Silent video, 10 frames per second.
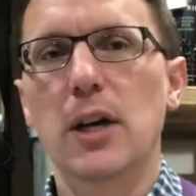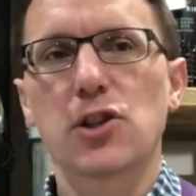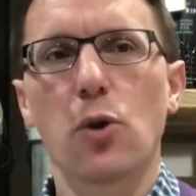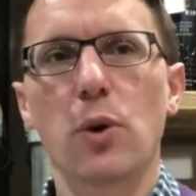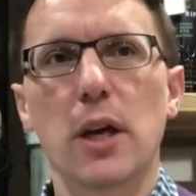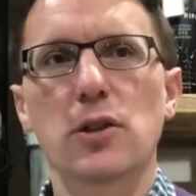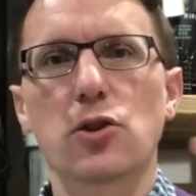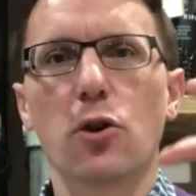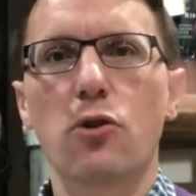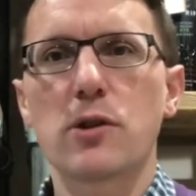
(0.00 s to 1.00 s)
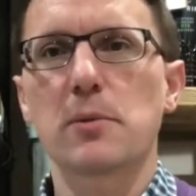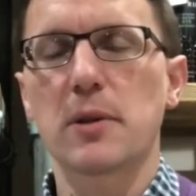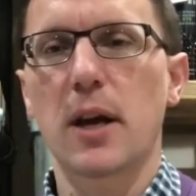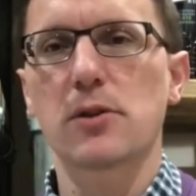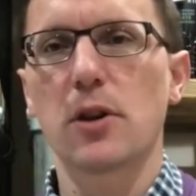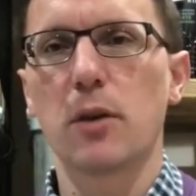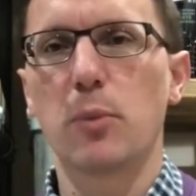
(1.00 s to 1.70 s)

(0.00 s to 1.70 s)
So it sort of crisped up the outside,